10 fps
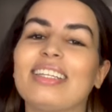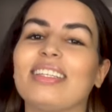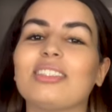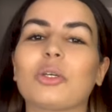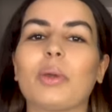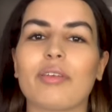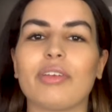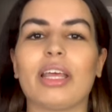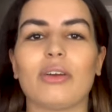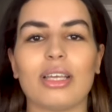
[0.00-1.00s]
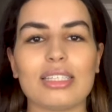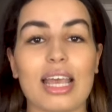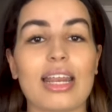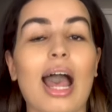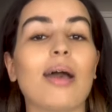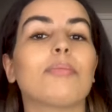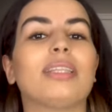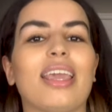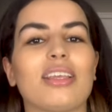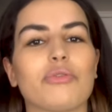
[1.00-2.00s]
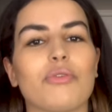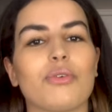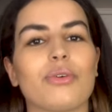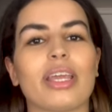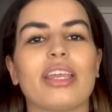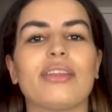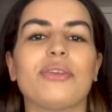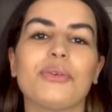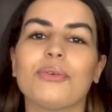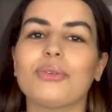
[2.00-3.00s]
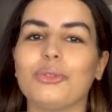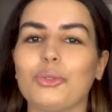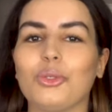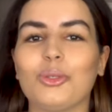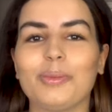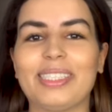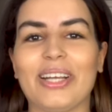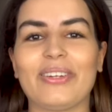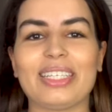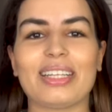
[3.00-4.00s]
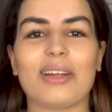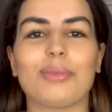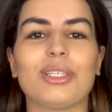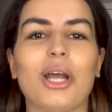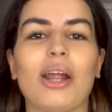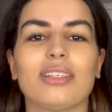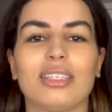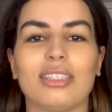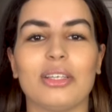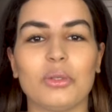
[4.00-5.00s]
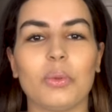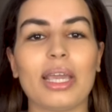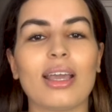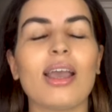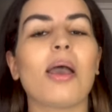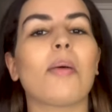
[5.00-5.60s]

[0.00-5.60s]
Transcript: This quick video is an update for a new YouTube series that I'm starting this week.